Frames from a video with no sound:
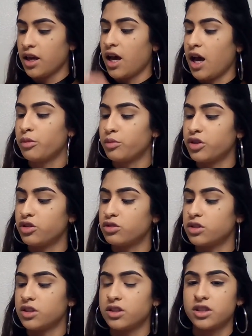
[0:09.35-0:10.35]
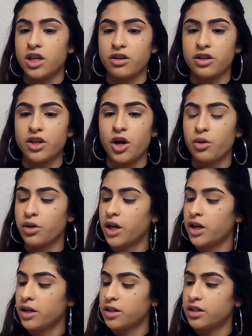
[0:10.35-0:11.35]
I'm going to be using
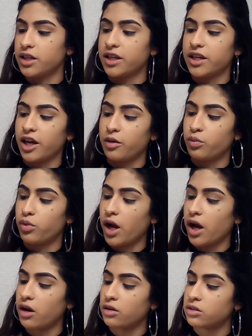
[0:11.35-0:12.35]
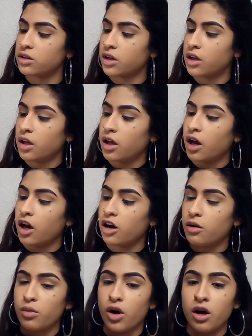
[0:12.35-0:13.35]
Terracotta, DK Brown,
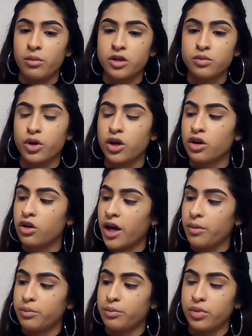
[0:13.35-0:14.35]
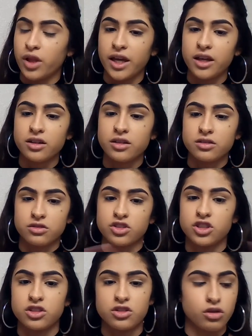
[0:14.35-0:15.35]
Almond Pearl, and Blank,
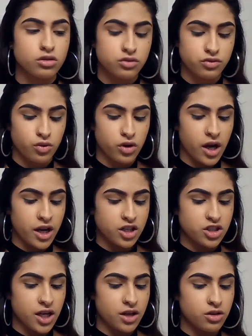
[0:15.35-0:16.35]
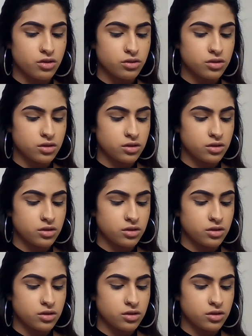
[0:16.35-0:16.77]
just those four eyeshadows.